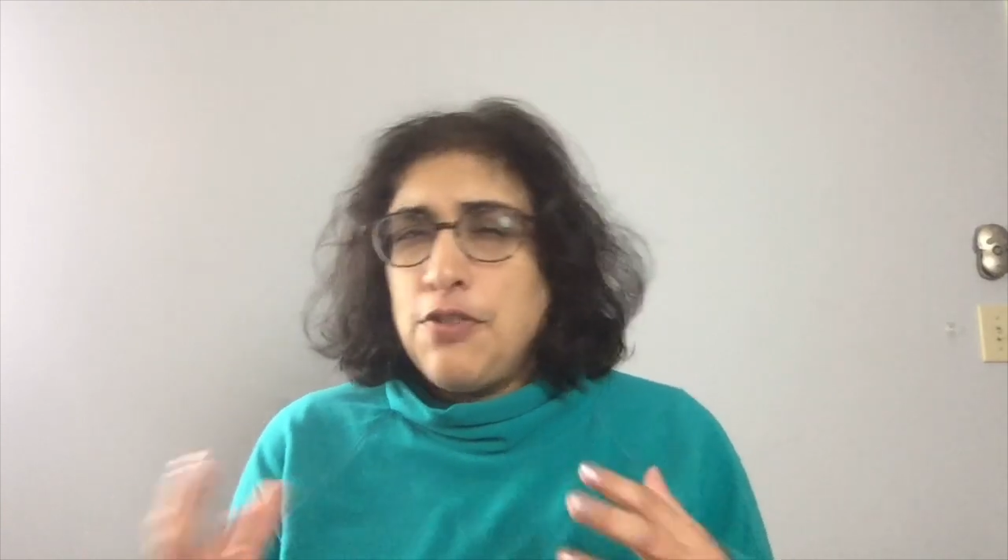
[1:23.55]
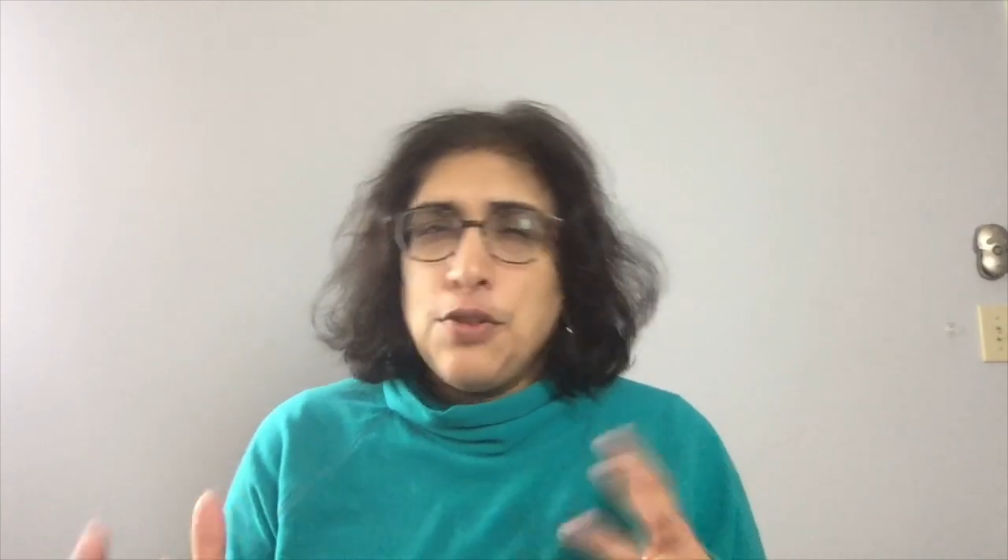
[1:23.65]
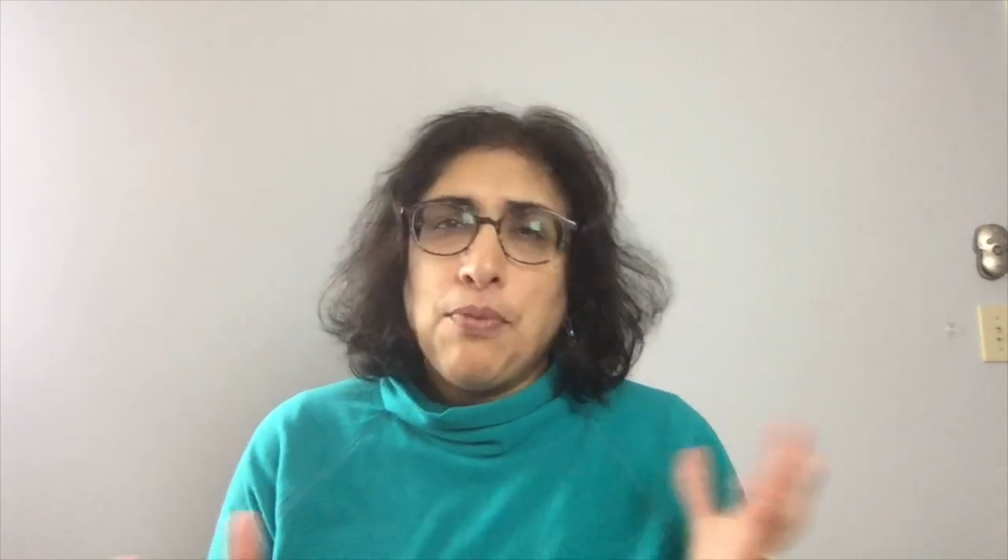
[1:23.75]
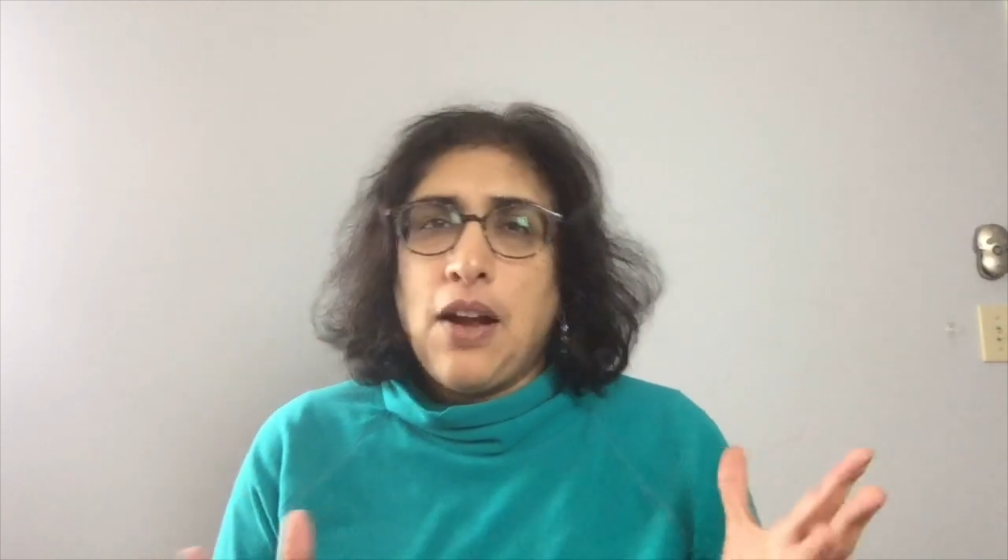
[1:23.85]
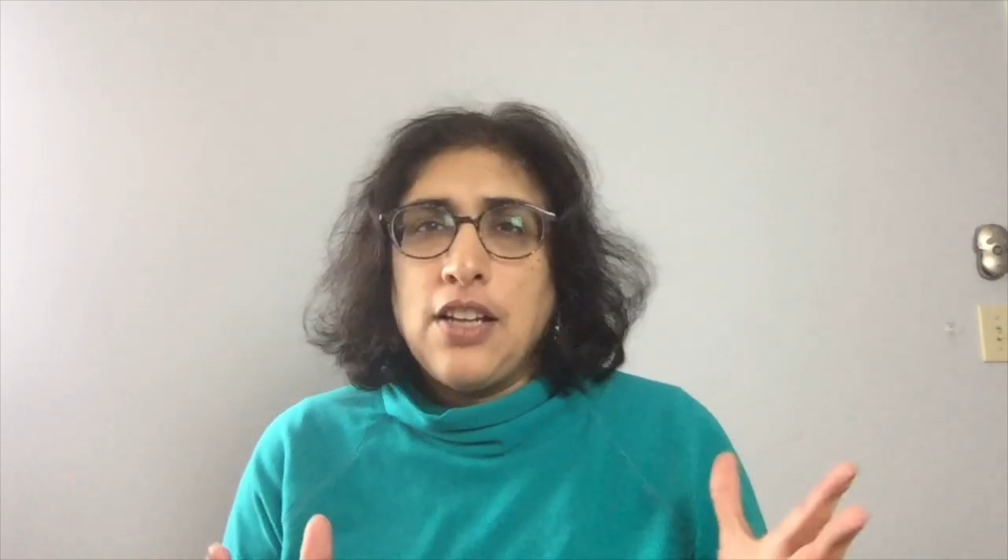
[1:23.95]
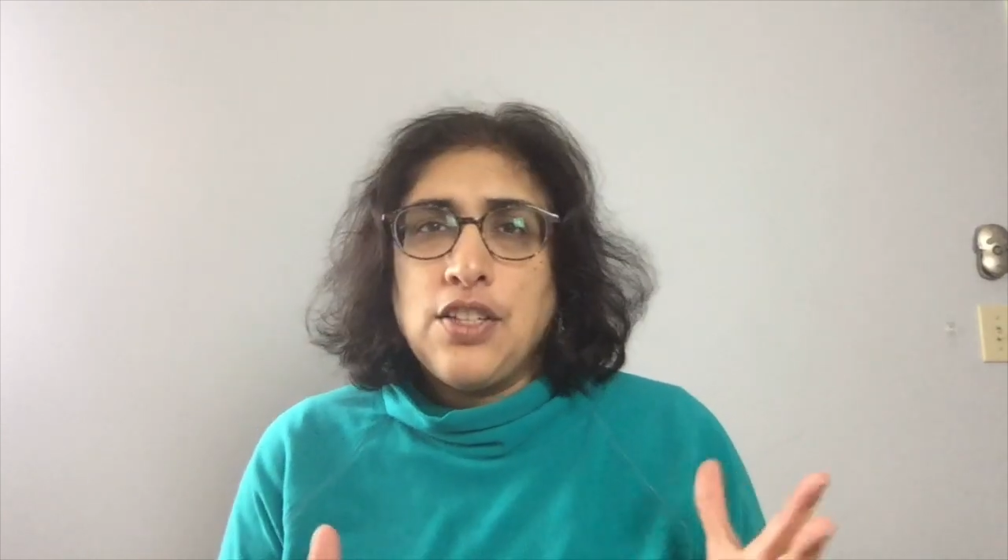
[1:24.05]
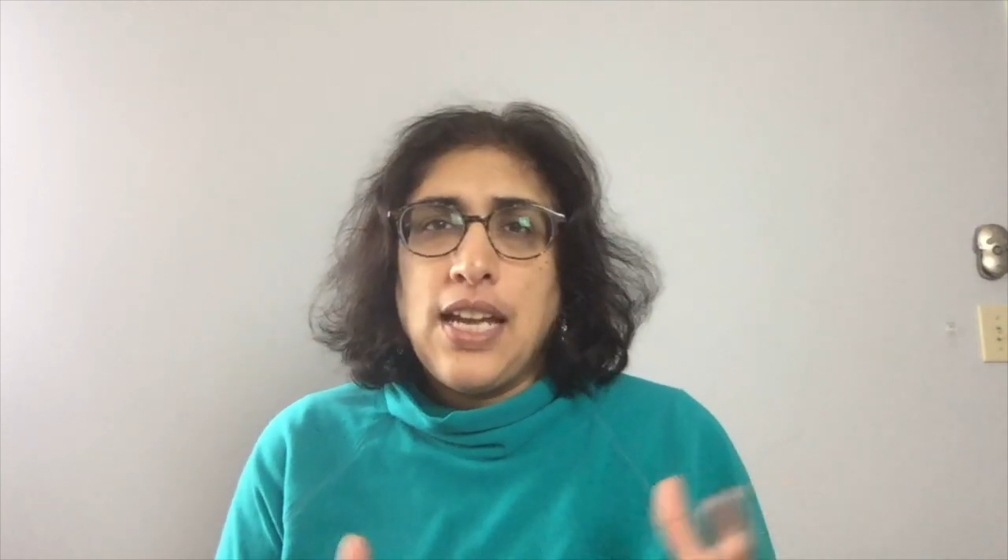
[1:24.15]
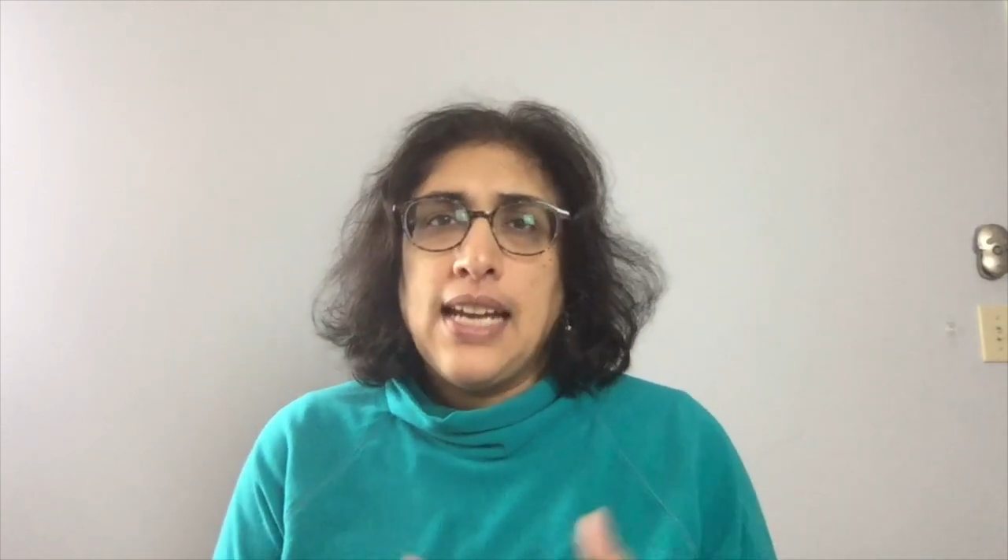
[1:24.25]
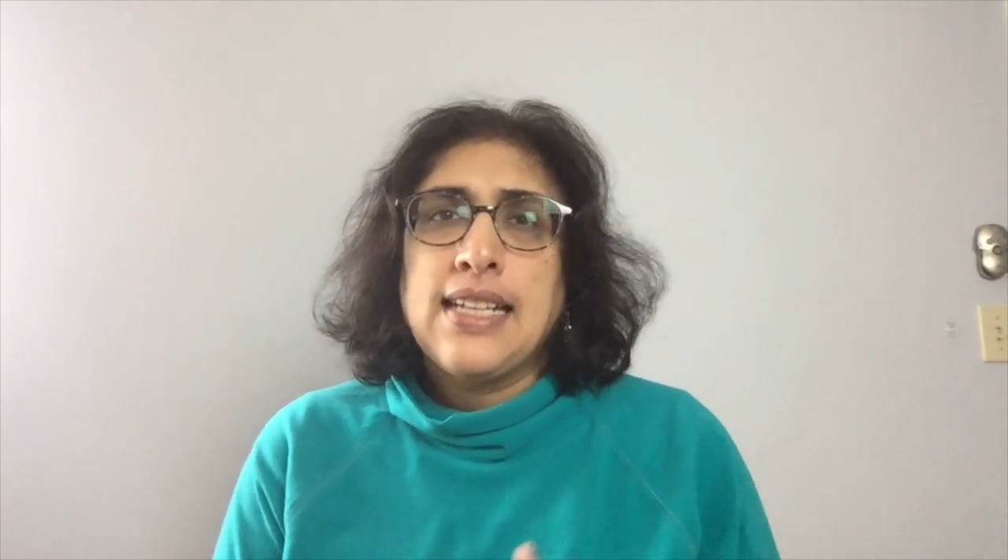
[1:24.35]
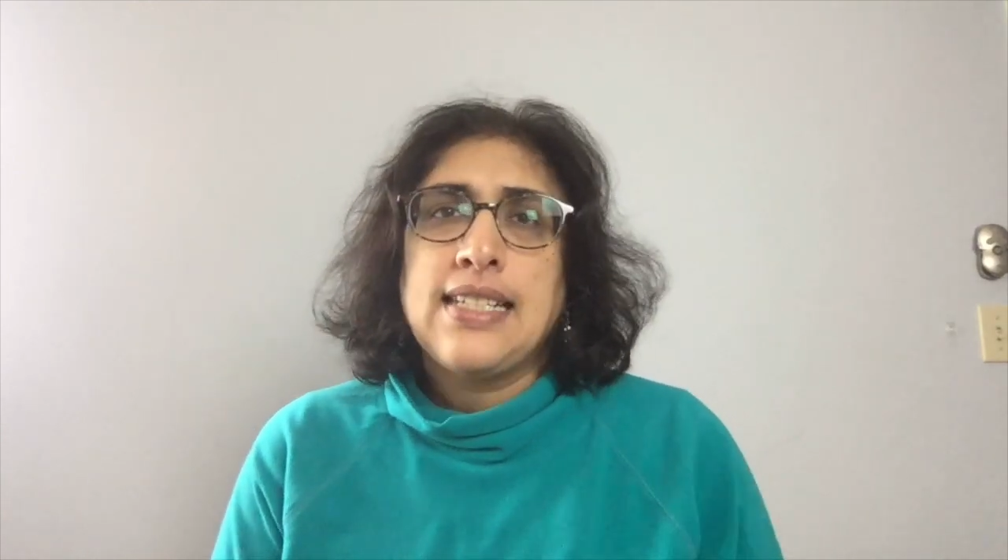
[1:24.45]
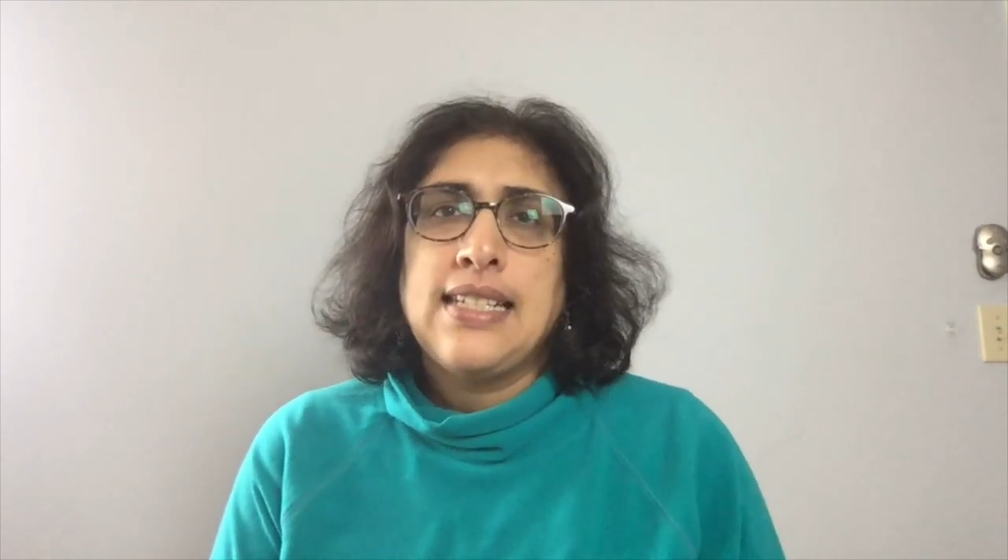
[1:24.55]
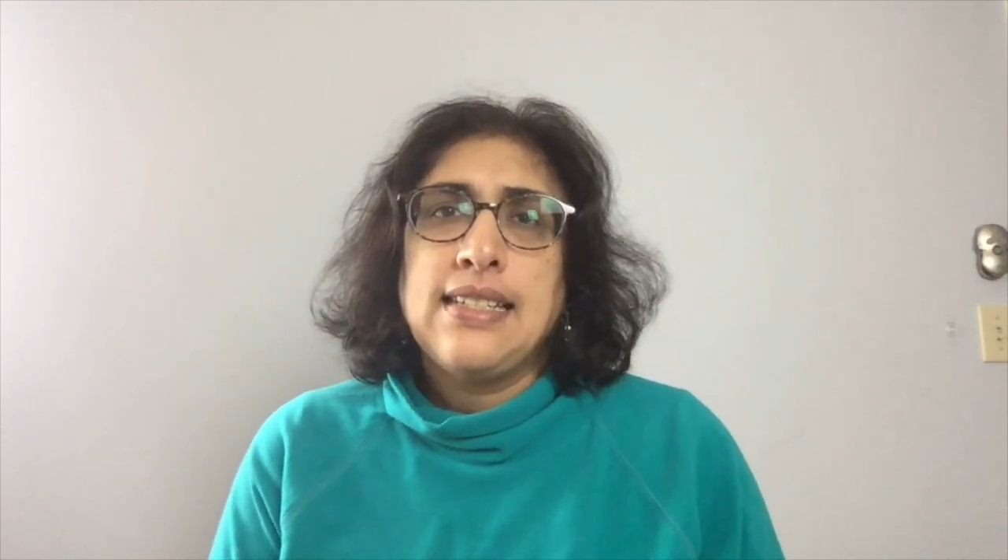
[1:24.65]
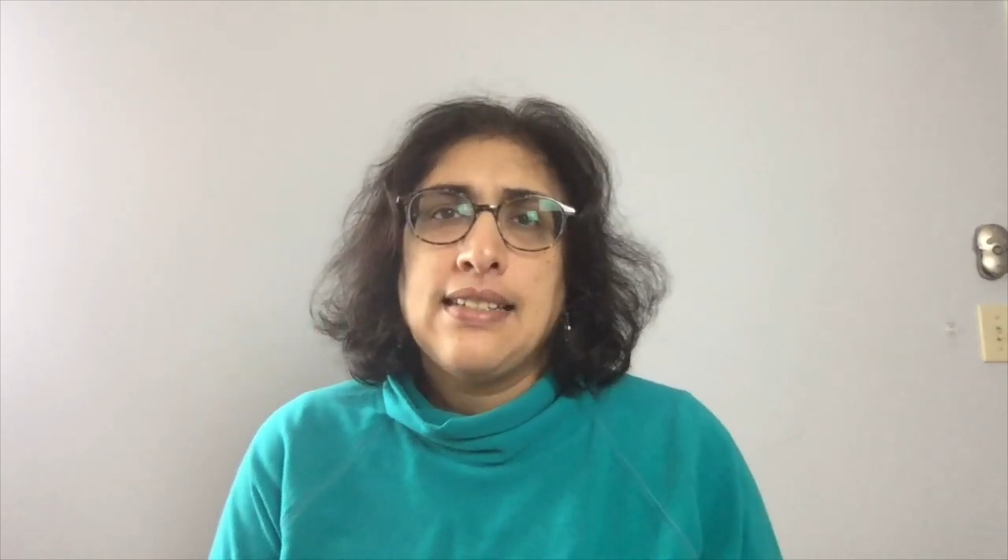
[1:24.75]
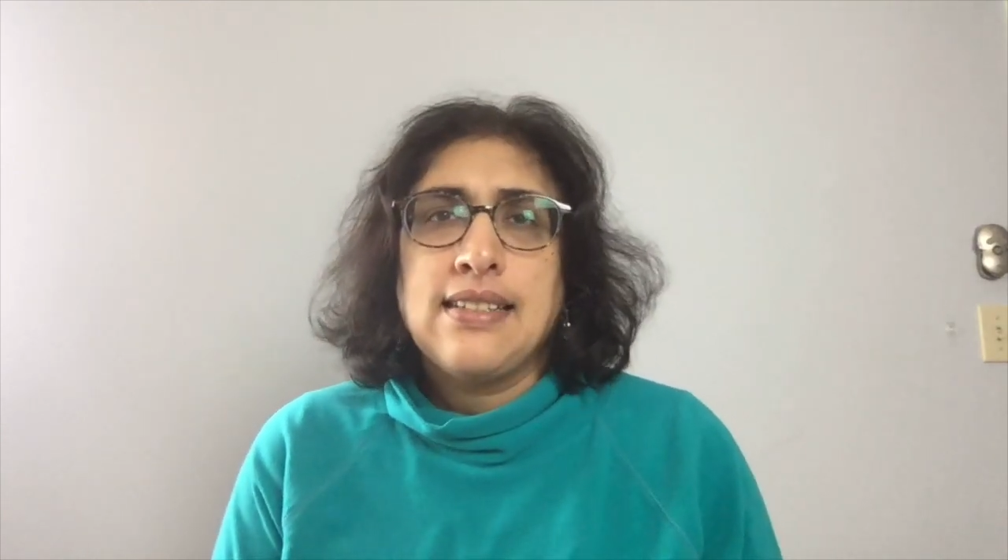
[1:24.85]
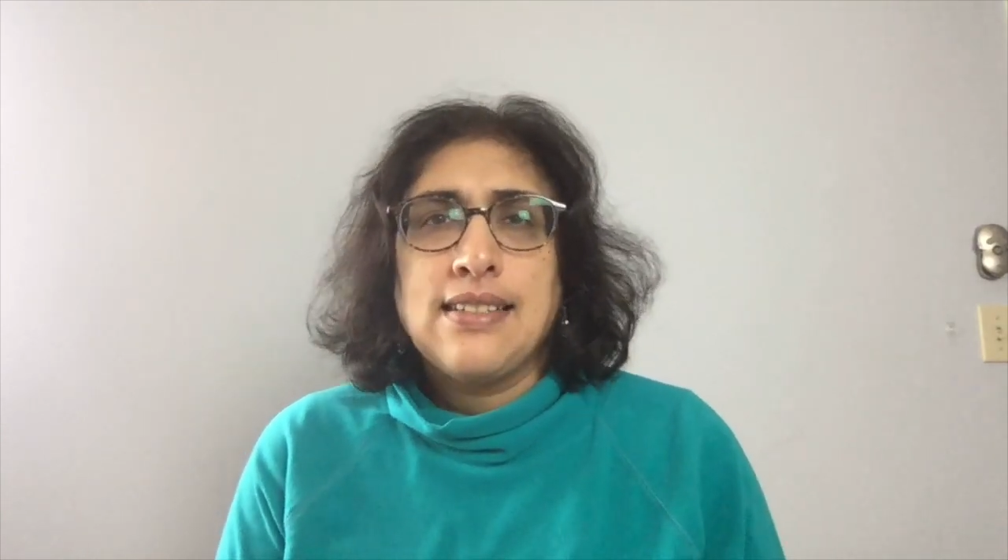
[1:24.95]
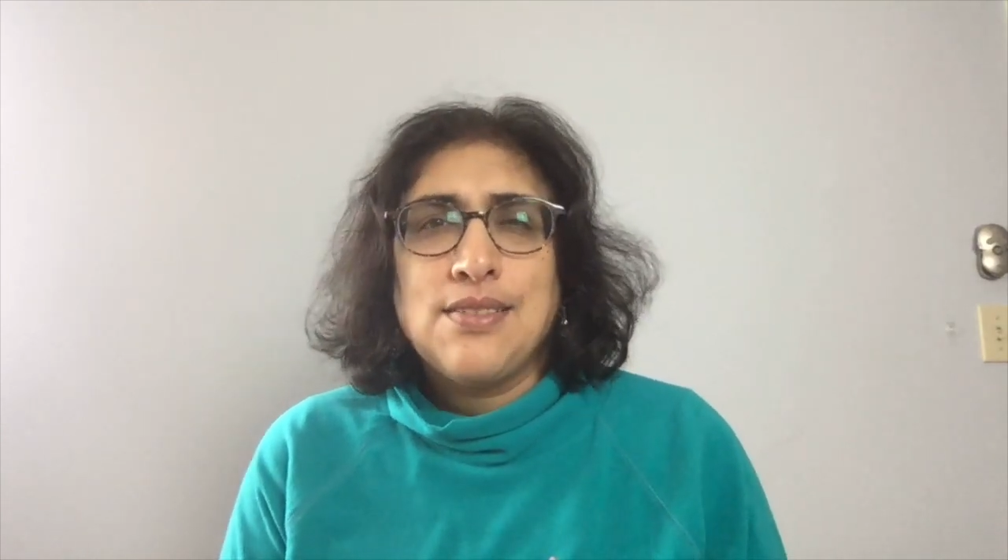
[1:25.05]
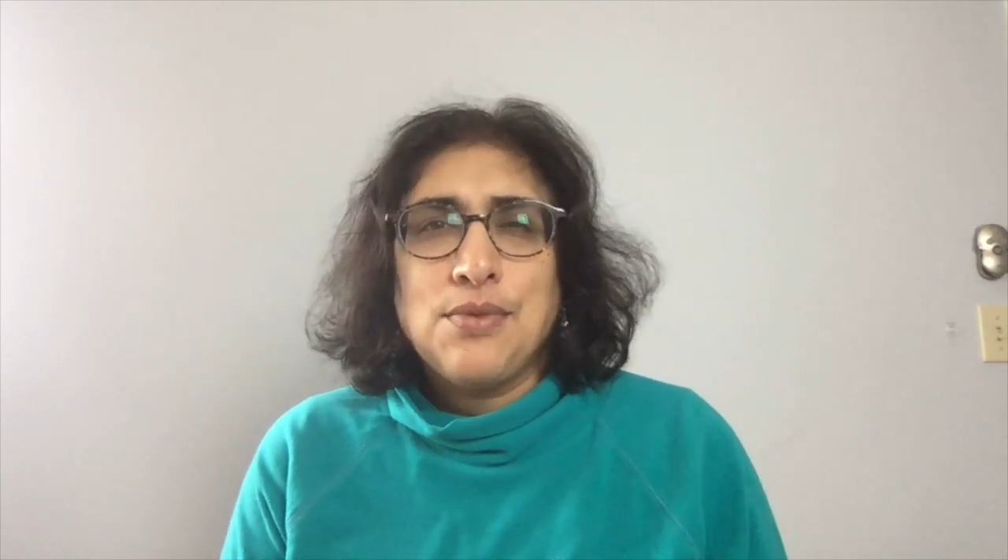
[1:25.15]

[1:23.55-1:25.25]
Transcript: few projects and